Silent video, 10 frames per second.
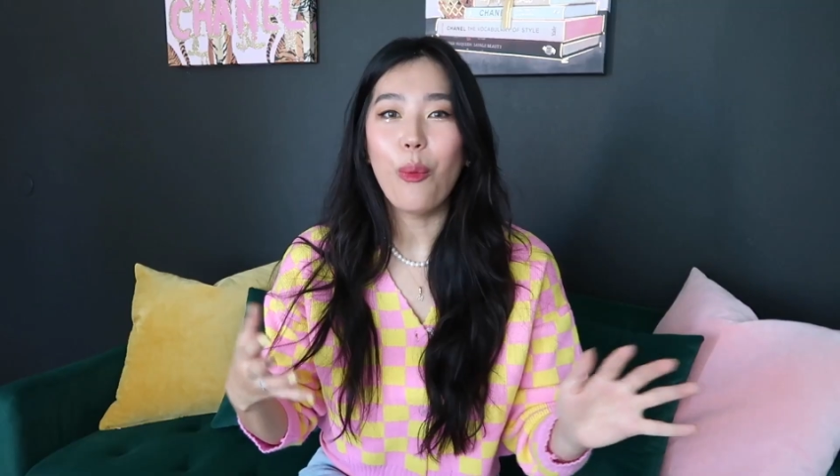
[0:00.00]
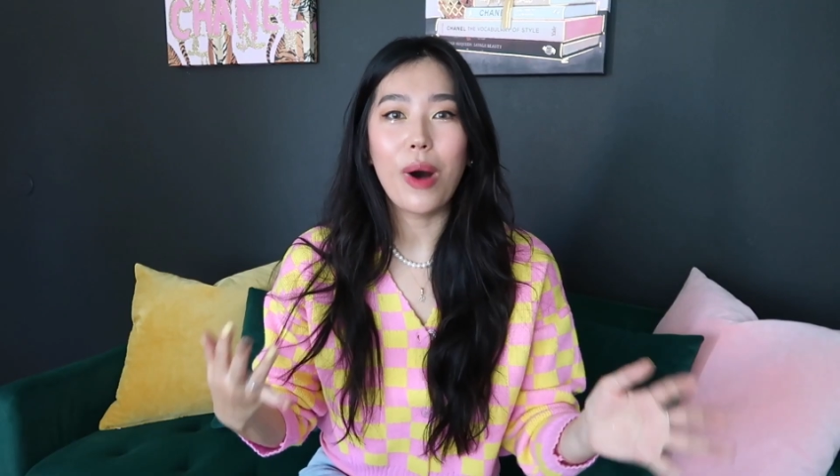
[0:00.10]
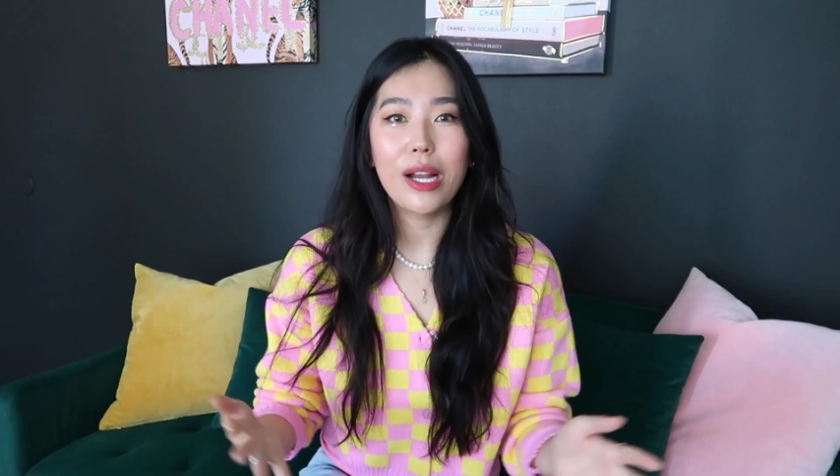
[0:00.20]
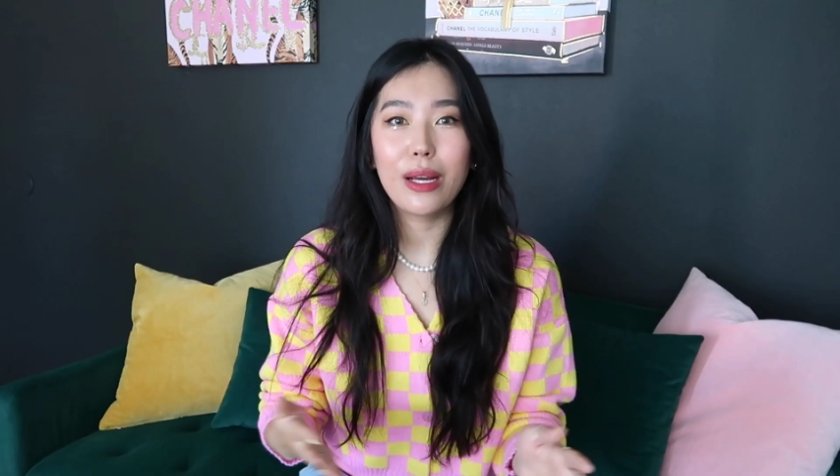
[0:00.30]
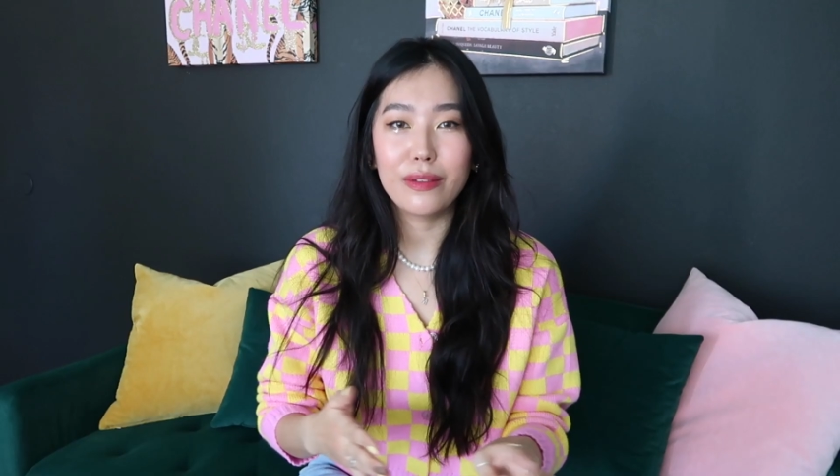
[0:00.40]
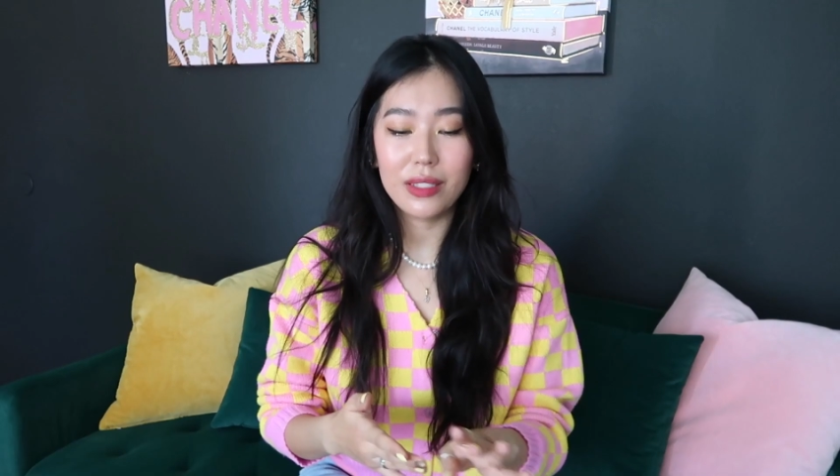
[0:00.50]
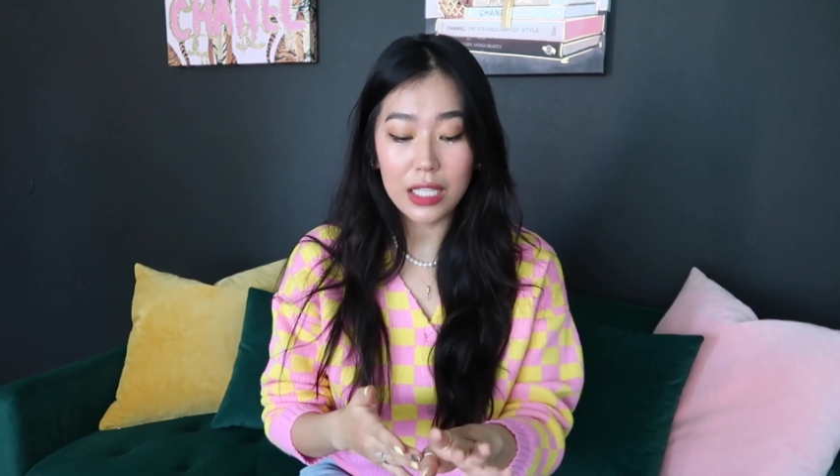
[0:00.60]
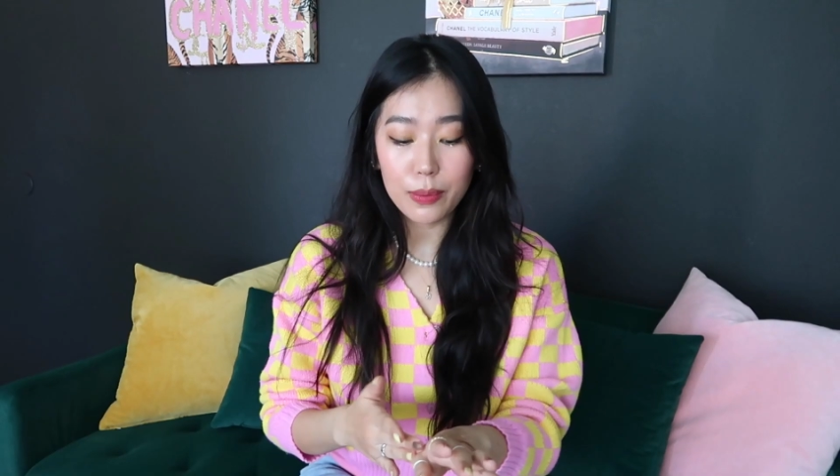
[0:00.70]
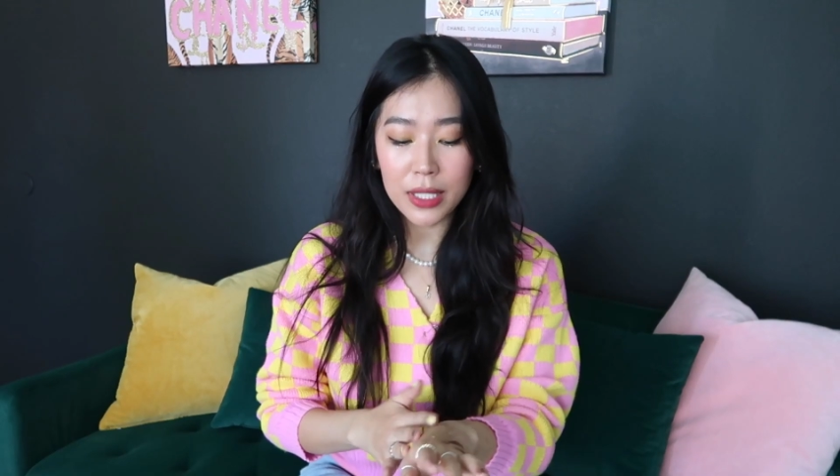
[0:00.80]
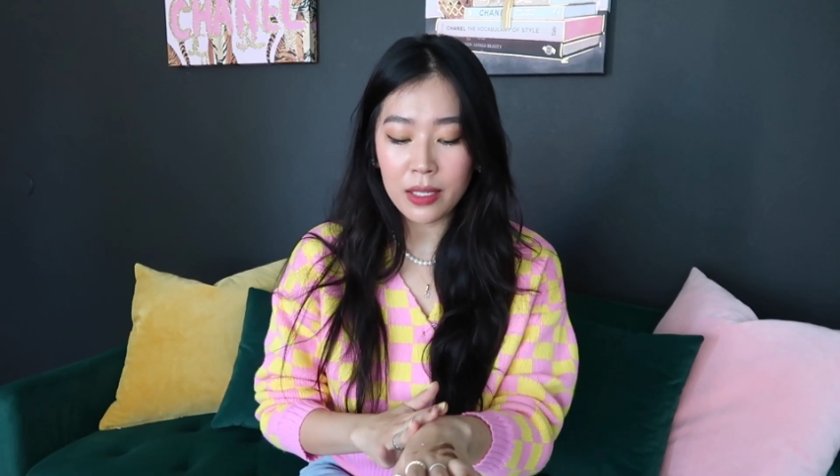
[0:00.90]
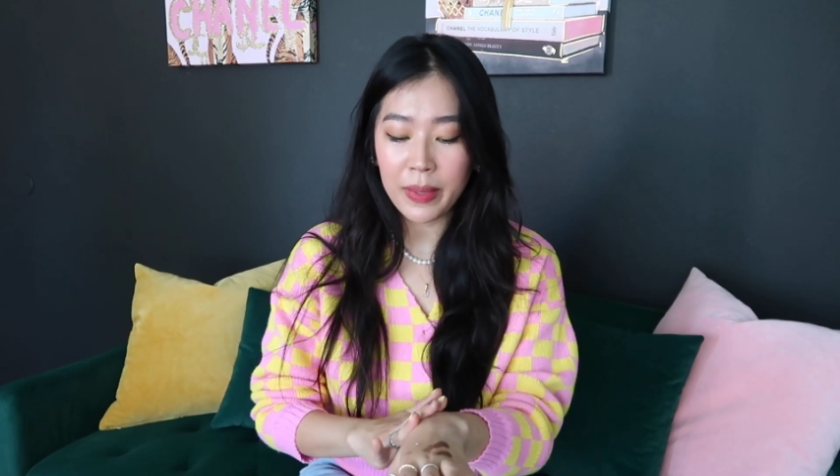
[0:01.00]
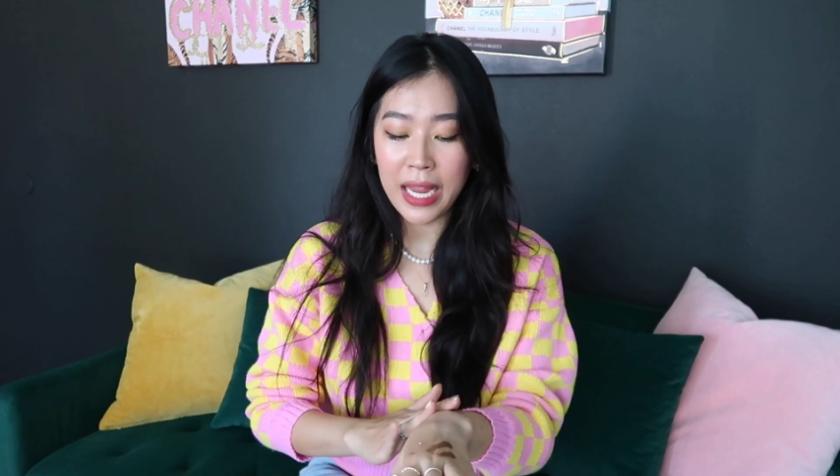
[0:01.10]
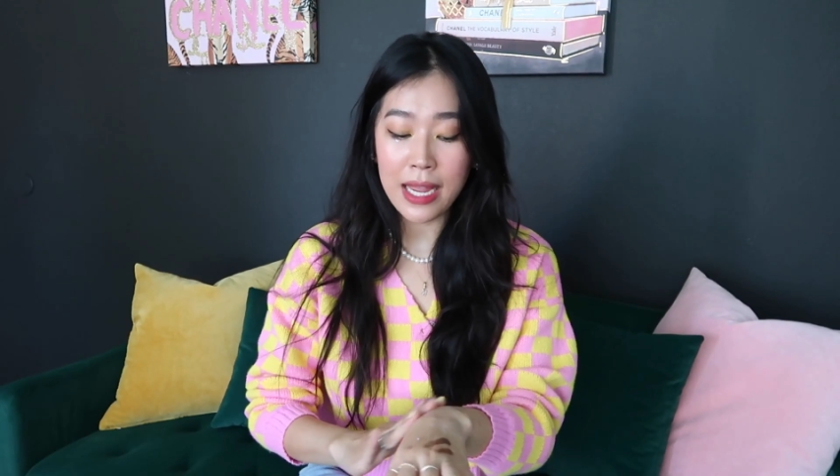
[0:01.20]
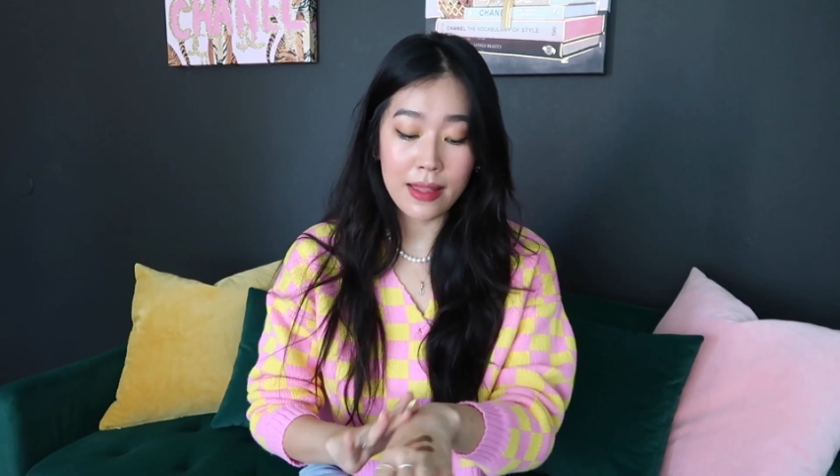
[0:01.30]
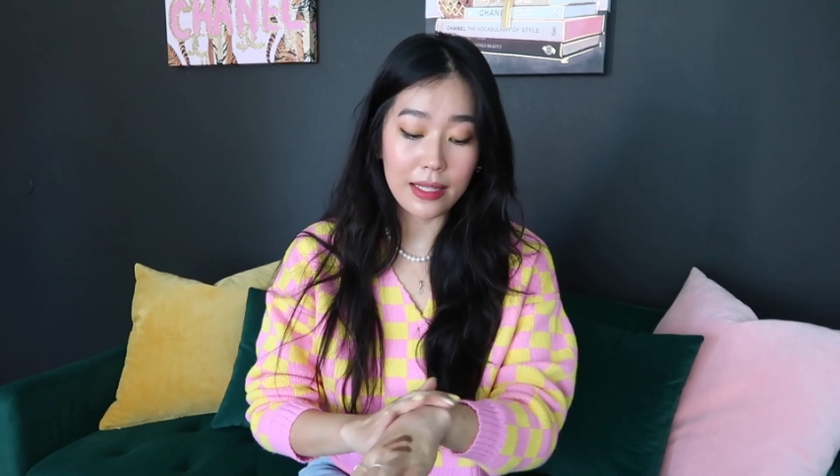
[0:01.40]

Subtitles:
Why do I have sunspots on my hand?